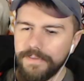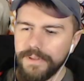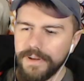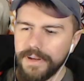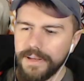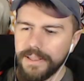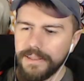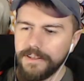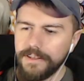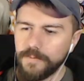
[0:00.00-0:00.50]

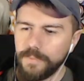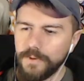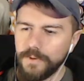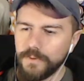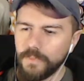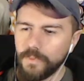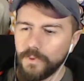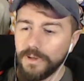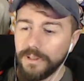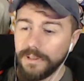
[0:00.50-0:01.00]
thinking this
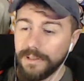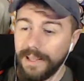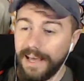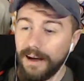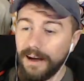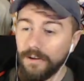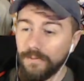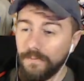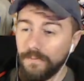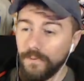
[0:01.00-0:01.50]
build would
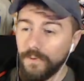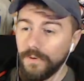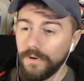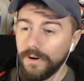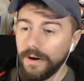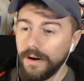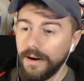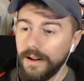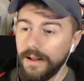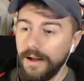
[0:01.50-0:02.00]
allow
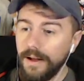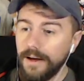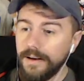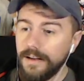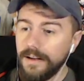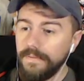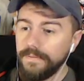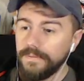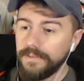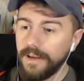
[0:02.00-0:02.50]
for
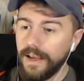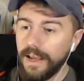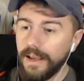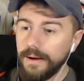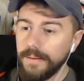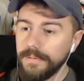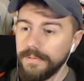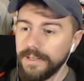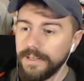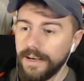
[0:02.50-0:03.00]
enough
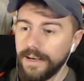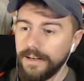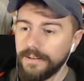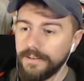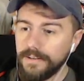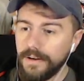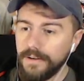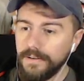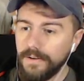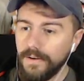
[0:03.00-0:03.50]
time to get it
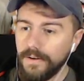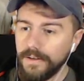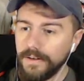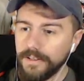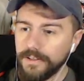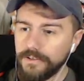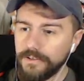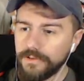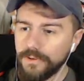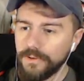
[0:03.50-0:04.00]
done on a
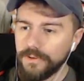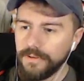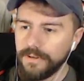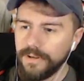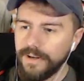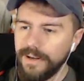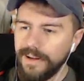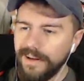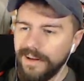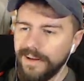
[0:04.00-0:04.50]
controller.
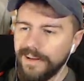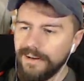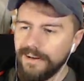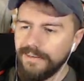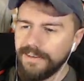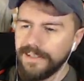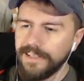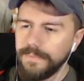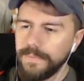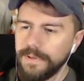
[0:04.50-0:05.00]
You
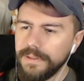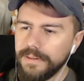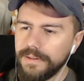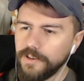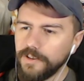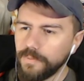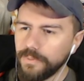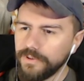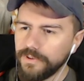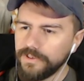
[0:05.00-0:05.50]
don't need to be
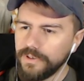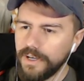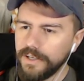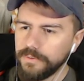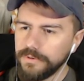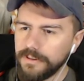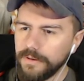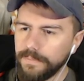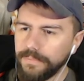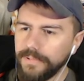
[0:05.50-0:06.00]
this precise
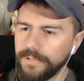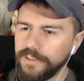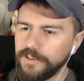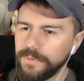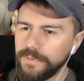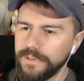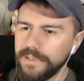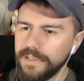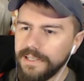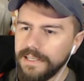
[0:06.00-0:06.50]
with the
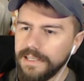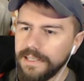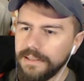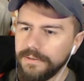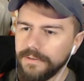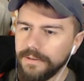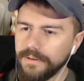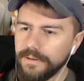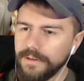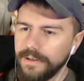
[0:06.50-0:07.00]
placement
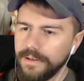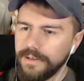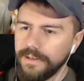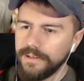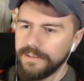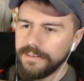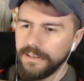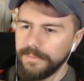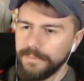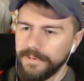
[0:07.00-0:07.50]
either.
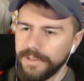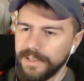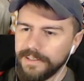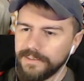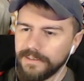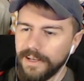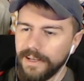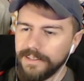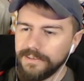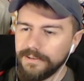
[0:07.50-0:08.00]
Something
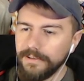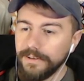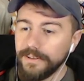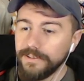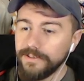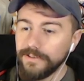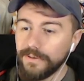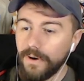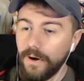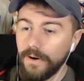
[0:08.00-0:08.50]
as long
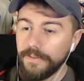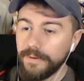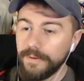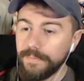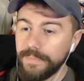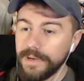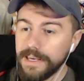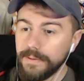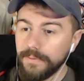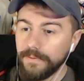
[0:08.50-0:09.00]
as they're on the
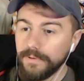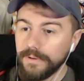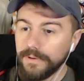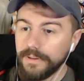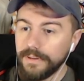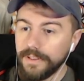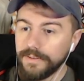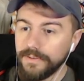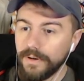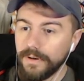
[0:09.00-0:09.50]
beam, really,
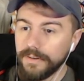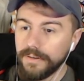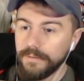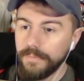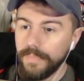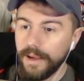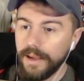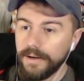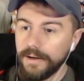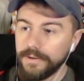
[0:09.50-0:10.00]
that's all that
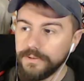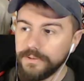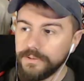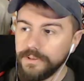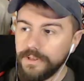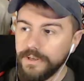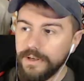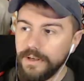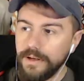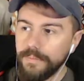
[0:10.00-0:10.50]
matters.
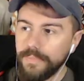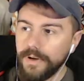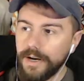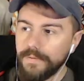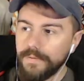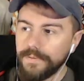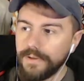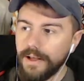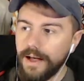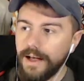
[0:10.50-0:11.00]
But
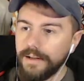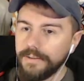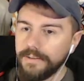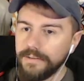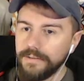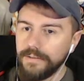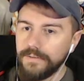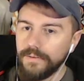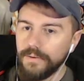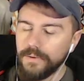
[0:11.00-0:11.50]
I've got
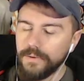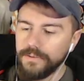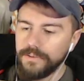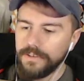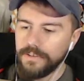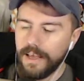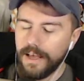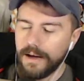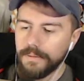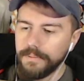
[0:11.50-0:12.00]
those
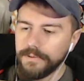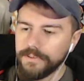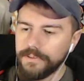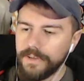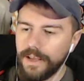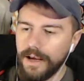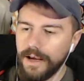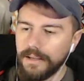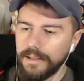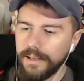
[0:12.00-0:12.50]
towers
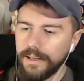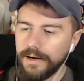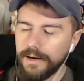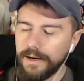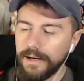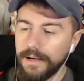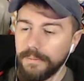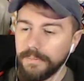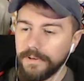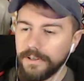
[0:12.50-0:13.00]
down there,
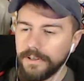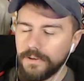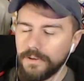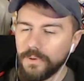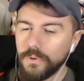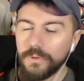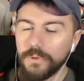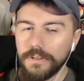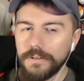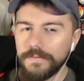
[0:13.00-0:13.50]
and I'm going to
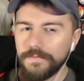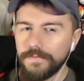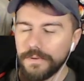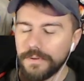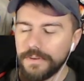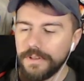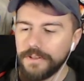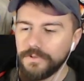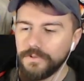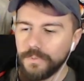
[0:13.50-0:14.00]
cool it for
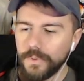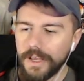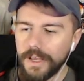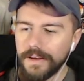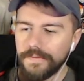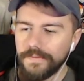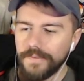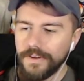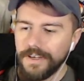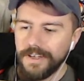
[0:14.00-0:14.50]
this
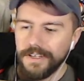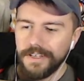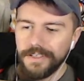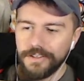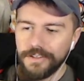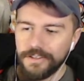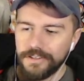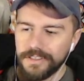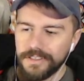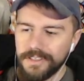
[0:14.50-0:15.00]
wave
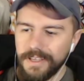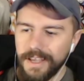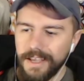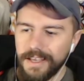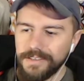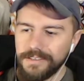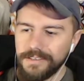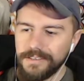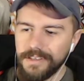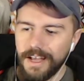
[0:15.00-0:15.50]
just in
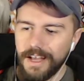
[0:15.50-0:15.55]
case